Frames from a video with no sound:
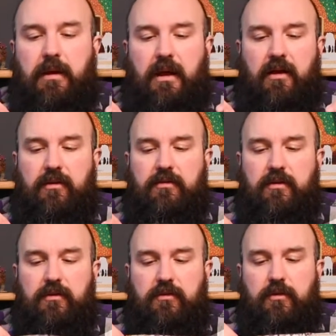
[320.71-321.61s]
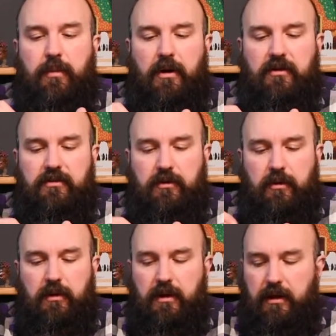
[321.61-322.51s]
has two parts to it
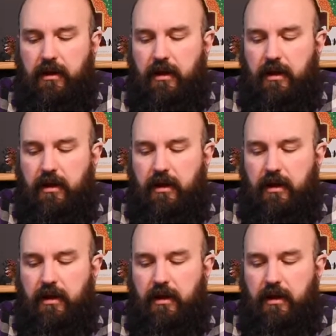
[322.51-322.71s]
really.